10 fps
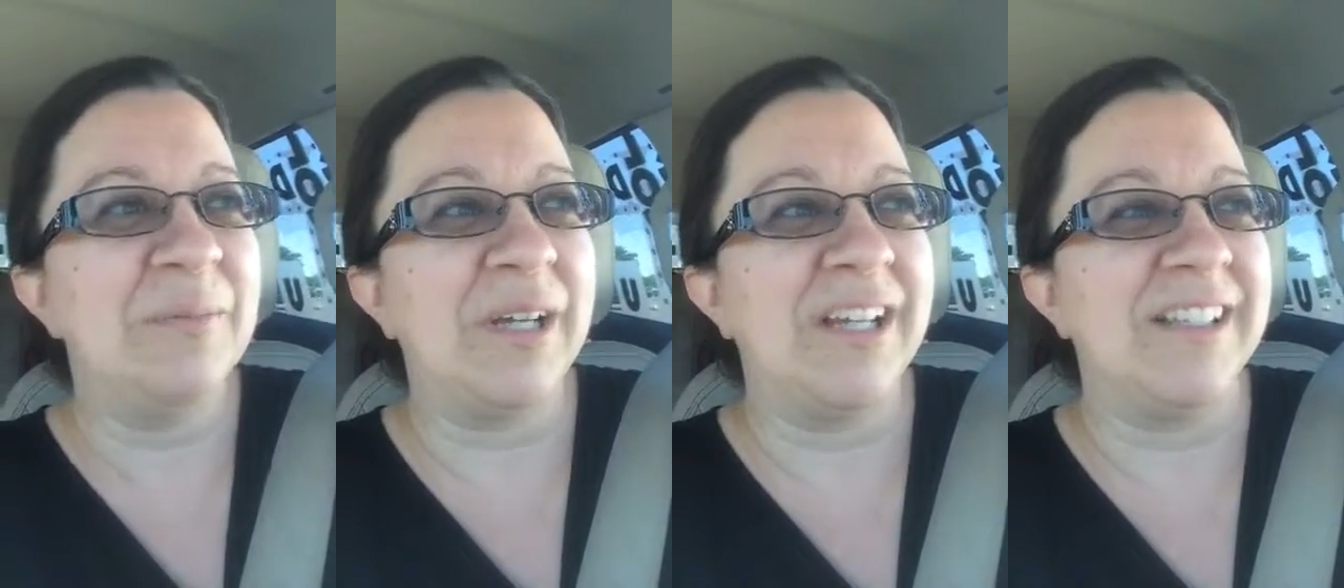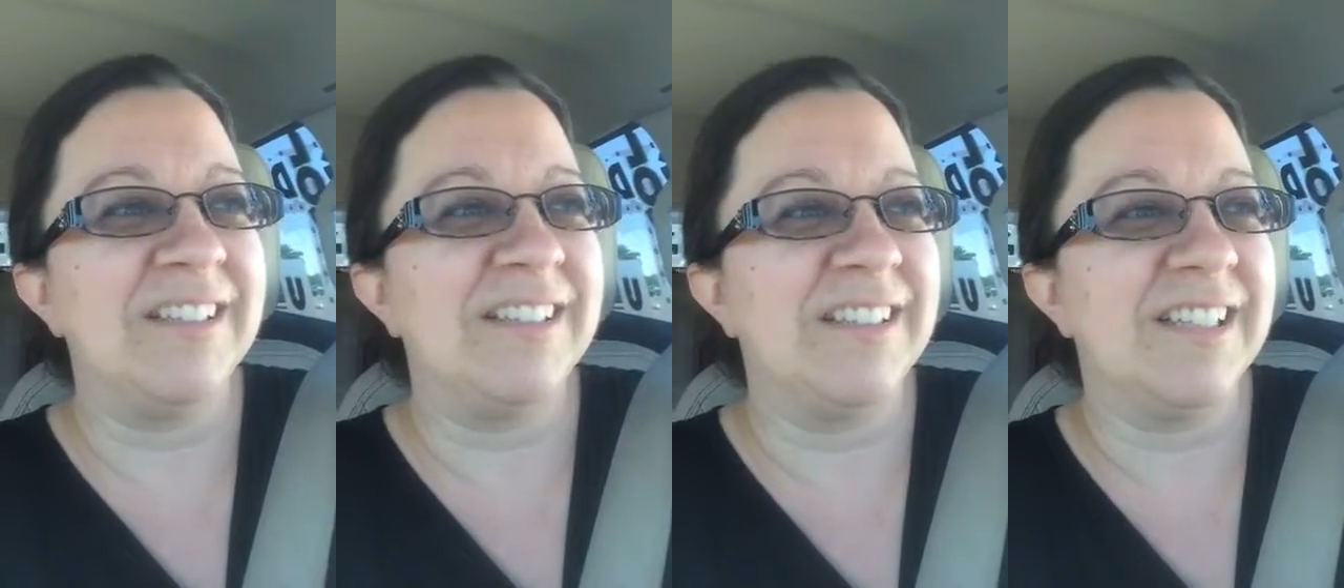But
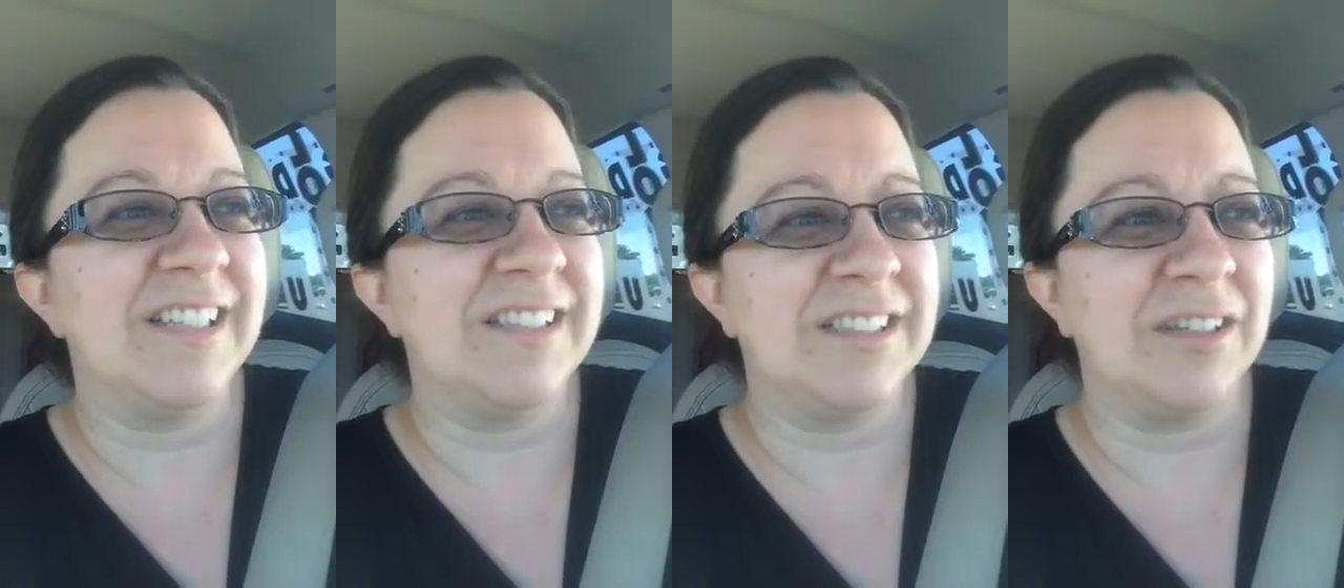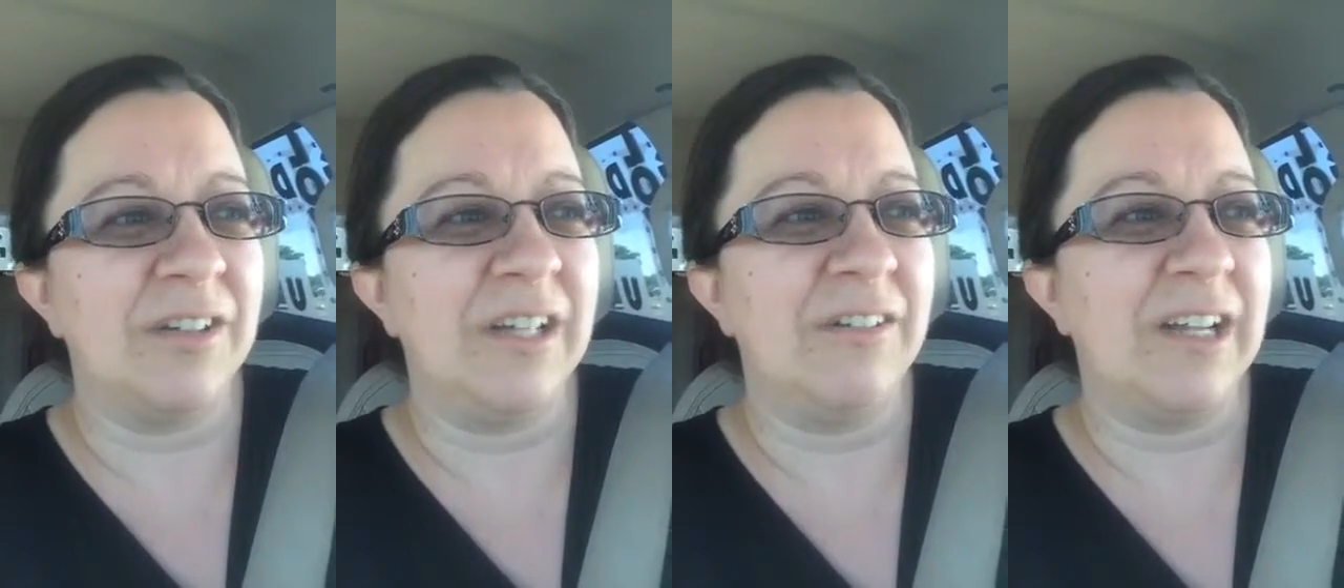
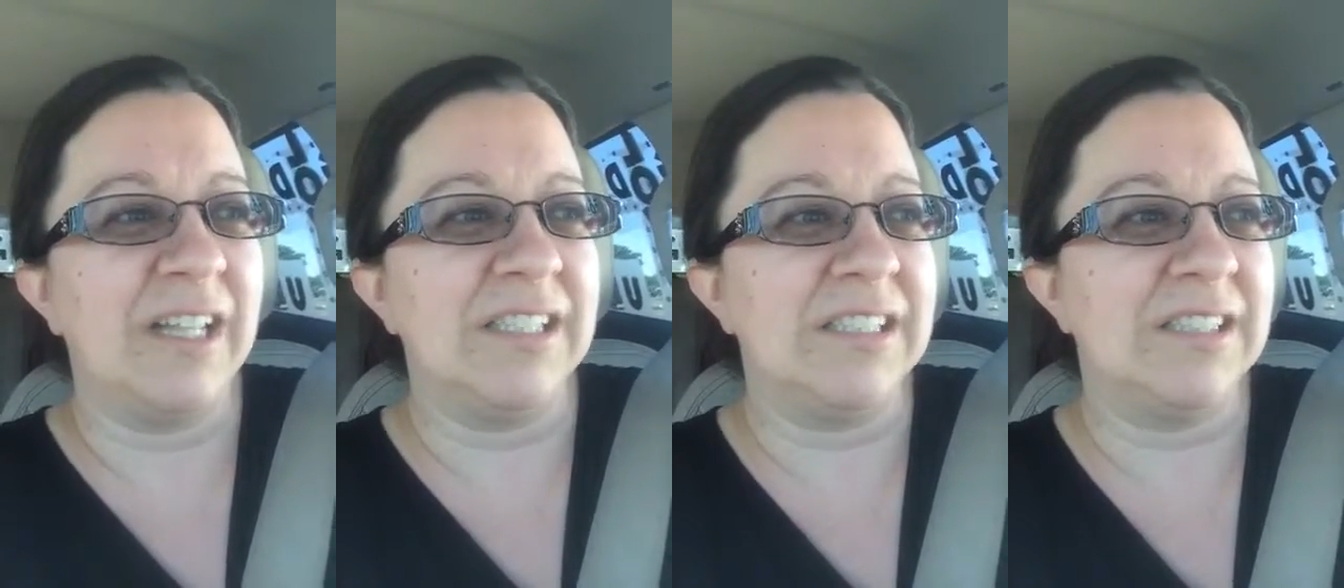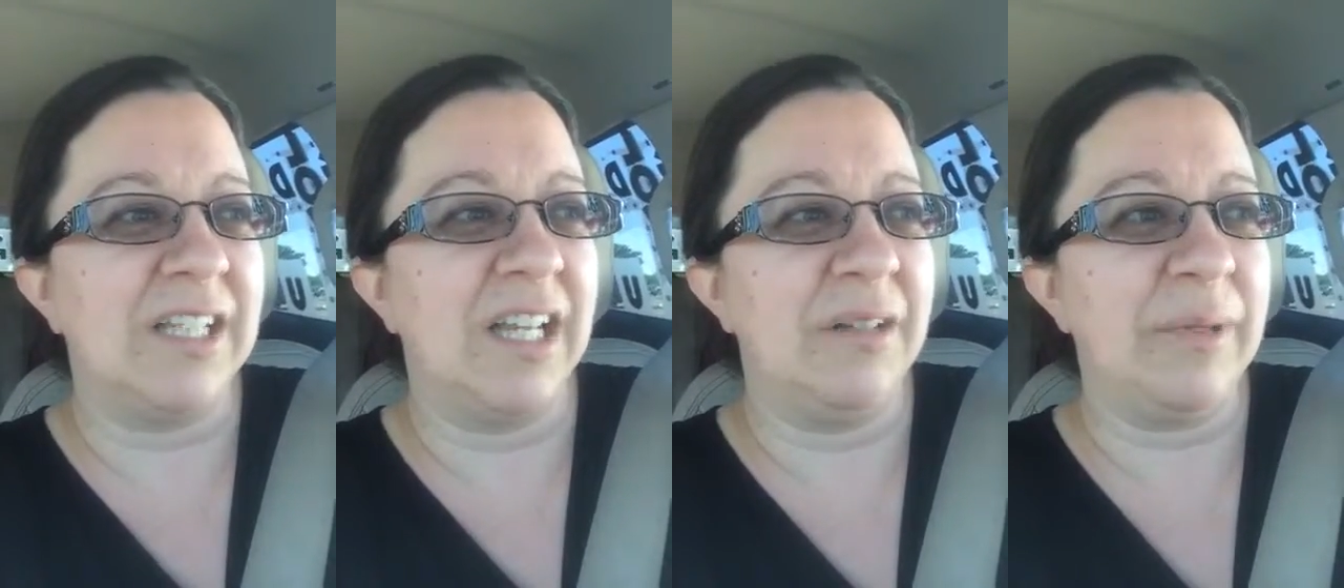so anyways,
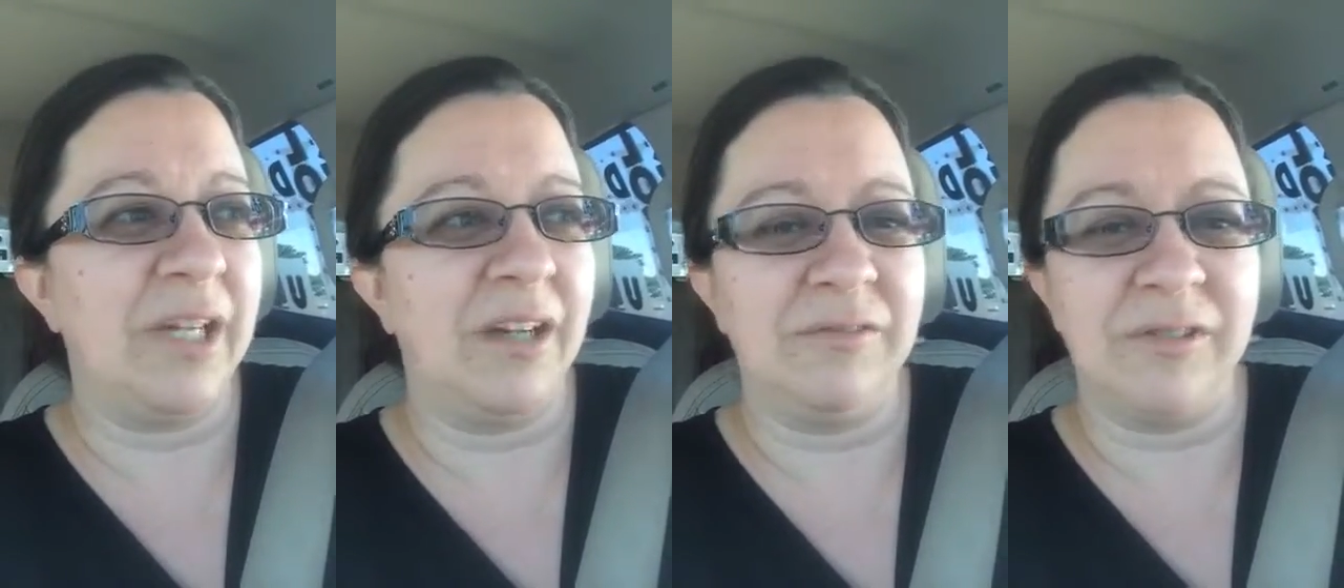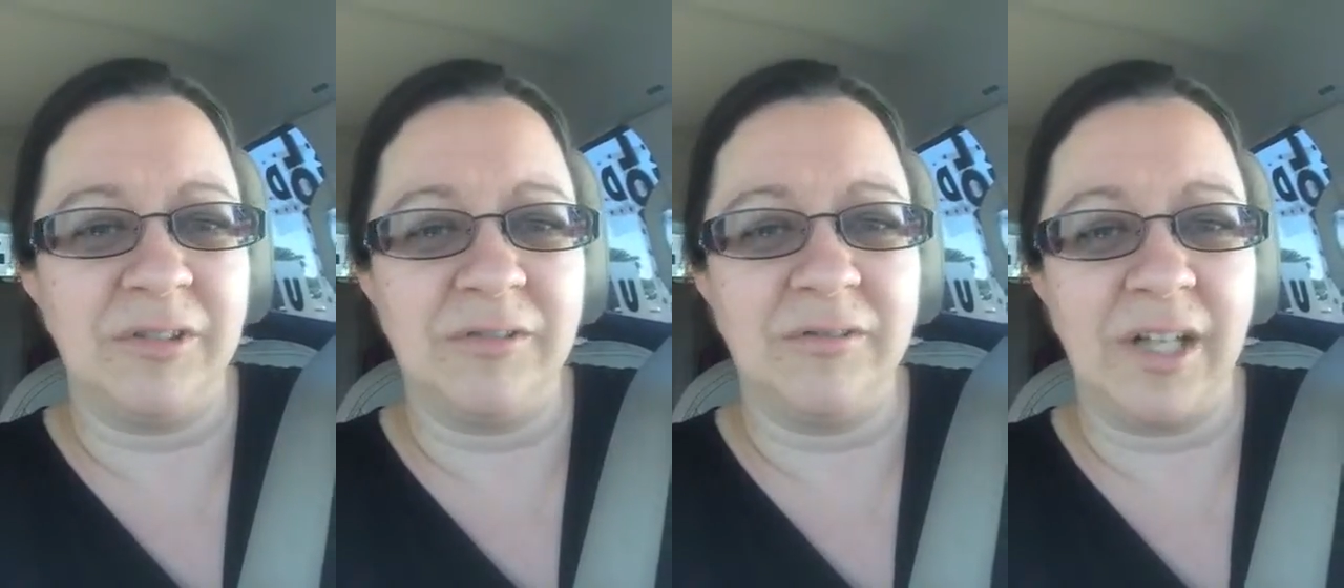and be careful
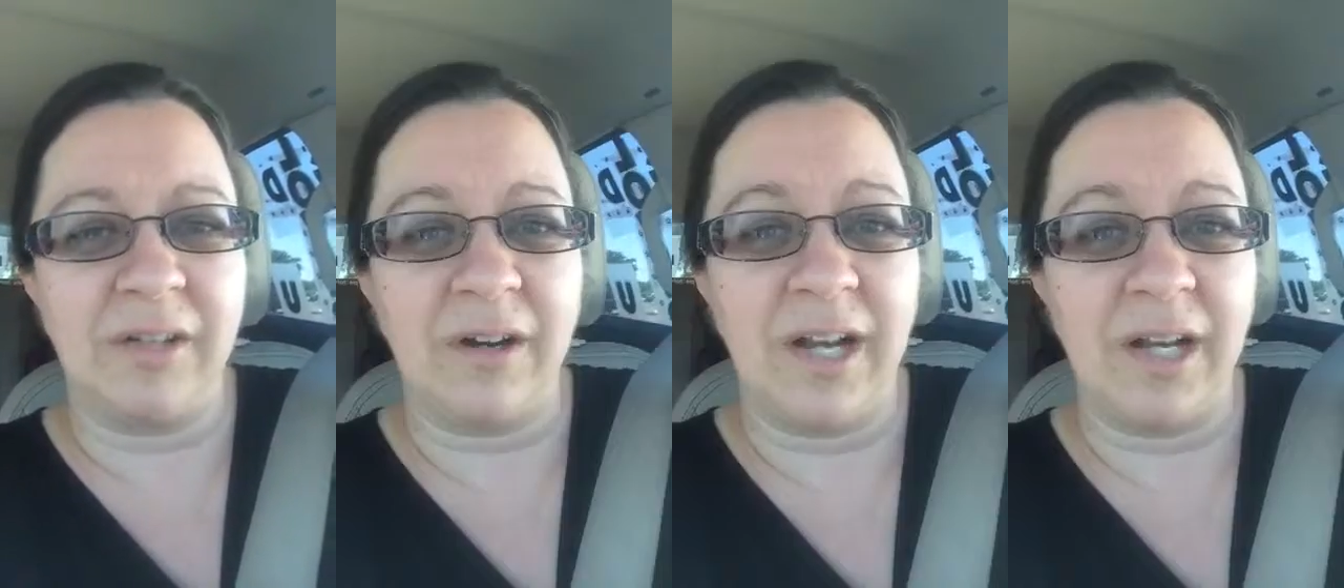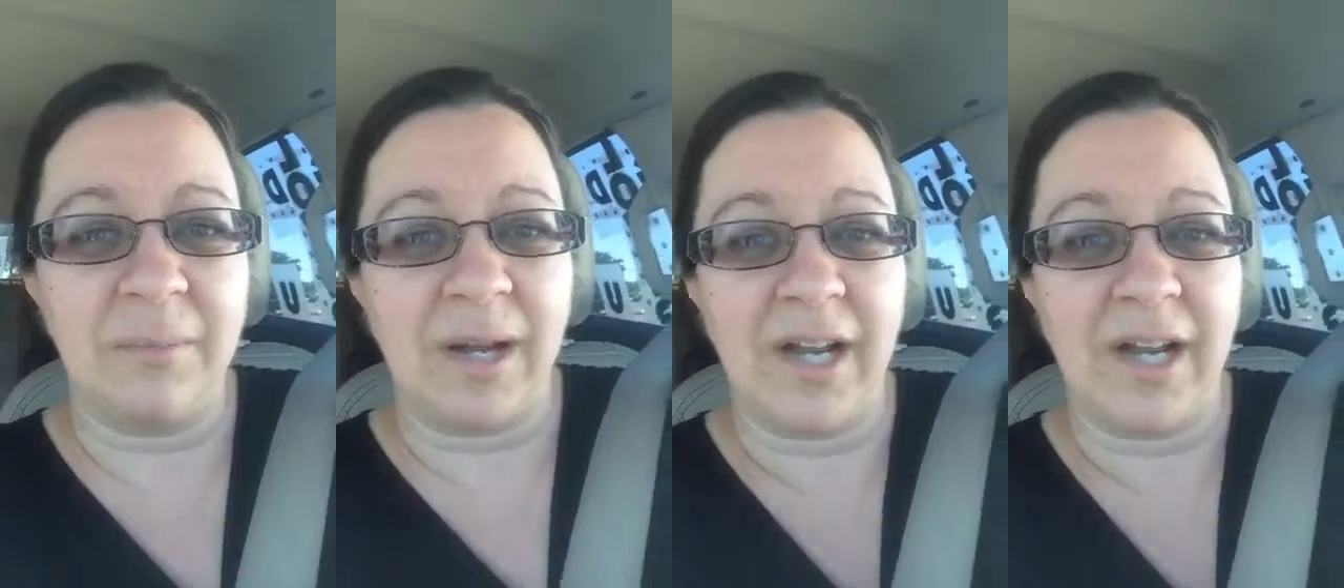of like riding a